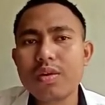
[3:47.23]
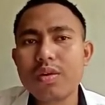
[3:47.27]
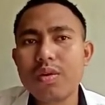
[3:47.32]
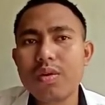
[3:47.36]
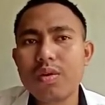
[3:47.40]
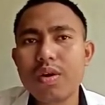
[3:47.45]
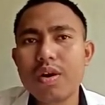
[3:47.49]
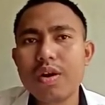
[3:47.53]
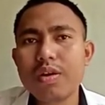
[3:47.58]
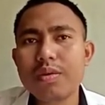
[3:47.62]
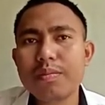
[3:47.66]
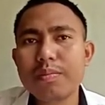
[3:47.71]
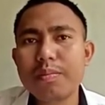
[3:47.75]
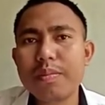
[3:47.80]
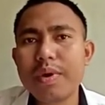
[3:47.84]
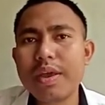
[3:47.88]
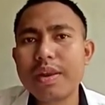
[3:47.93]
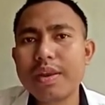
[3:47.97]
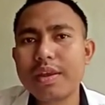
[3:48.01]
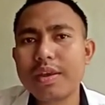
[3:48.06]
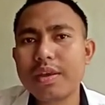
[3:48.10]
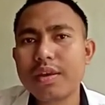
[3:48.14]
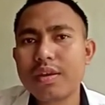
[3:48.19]
Alright,
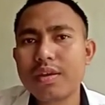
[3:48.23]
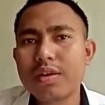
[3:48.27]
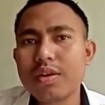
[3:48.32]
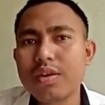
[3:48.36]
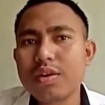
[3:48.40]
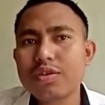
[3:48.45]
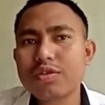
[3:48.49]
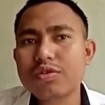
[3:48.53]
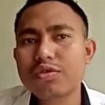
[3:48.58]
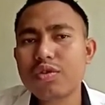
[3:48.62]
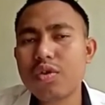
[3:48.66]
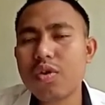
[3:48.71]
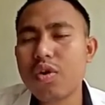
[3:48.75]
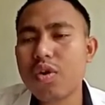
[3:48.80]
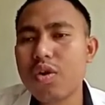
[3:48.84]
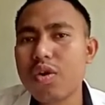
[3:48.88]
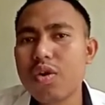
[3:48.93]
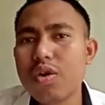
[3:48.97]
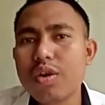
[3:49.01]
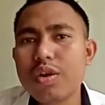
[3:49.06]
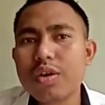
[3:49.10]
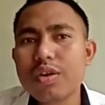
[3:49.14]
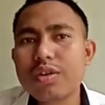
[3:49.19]
many.
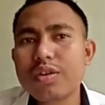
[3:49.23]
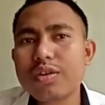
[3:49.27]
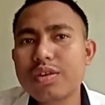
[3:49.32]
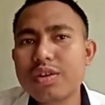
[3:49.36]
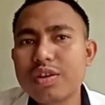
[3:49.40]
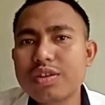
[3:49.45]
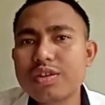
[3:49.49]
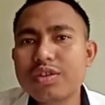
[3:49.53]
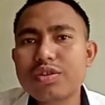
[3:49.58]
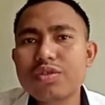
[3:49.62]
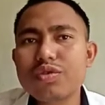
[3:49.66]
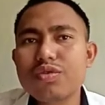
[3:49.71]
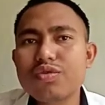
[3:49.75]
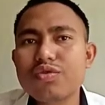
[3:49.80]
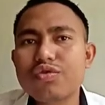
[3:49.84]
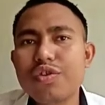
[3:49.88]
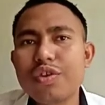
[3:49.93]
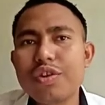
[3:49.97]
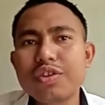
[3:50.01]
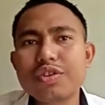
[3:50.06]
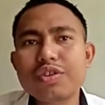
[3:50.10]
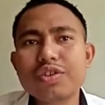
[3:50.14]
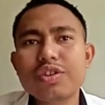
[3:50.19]
So these
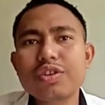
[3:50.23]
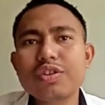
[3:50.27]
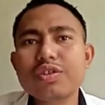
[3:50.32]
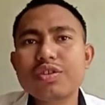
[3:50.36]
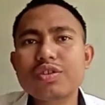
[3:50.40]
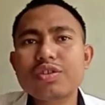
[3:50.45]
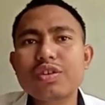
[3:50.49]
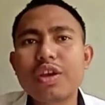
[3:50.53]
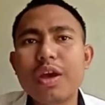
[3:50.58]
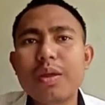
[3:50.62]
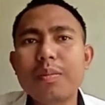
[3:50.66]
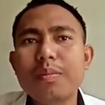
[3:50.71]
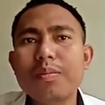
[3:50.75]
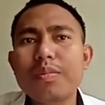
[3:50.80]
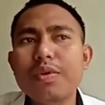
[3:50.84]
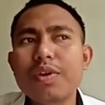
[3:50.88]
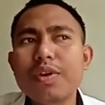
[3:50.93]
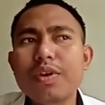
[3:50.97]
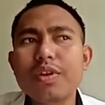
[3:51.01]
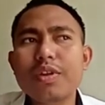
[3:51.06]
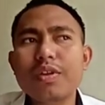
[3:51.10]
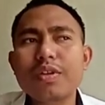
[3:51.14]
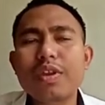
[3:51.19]
nutritions can
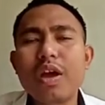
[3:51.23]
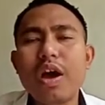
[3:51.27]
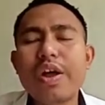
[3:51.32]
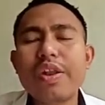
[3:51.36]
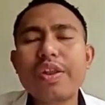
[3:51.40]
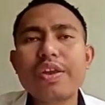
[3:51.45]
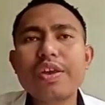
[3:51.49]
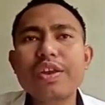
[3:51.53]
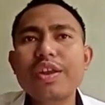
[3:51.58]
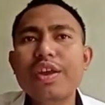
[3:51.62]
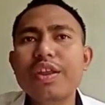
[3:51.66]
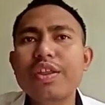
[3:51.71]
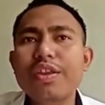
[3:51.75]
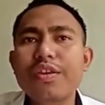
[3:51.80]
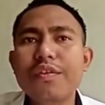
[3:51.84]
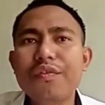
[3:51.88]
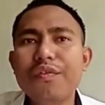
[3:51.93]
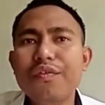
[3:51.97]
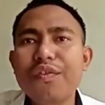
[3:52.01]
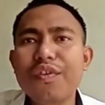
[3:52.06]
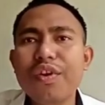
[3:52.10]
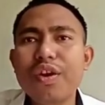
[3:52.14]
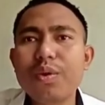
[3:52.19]
be done in a
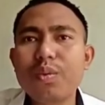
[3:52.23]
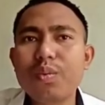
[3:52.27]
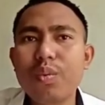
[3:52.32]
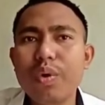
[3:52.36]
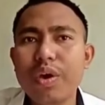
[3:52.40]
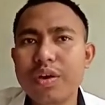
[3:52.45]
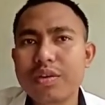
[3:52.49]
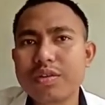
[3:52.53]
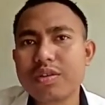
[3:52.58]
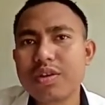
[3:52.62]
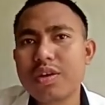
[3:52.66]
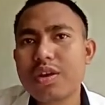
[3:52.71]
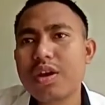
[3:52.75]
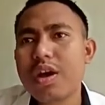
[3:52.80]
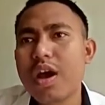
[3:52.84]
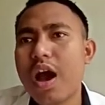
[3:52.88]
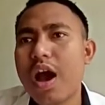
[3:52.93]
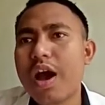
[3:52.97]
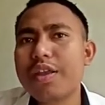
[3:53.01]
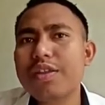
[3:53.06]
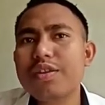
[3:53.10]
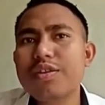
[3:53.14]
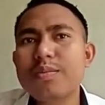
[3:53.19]
different ways,
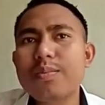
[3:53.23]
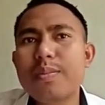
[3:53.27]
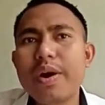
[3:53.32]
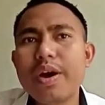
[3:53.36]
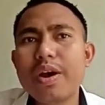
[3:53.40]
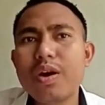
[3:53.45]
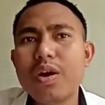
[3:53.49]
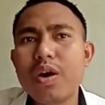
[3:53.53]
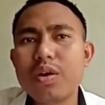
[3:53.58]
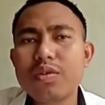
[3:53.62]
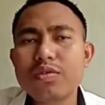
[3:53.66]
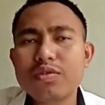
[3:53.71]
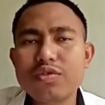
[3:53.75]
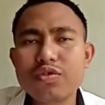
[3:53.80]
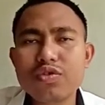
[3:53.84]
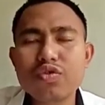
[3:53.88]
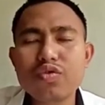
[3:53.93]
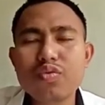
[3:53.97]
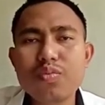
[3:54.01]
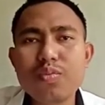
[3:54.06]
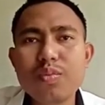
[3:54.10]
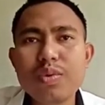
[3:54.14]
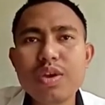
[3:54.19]
either by
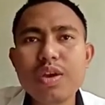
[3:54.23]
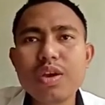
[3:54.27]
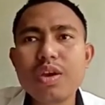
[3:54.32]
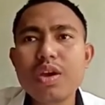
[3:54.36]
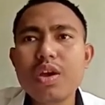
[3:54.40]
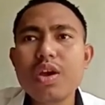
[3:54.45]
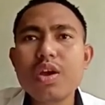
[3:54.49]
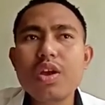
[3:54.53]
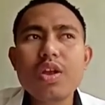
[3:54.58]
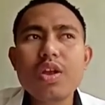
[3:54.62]
consuming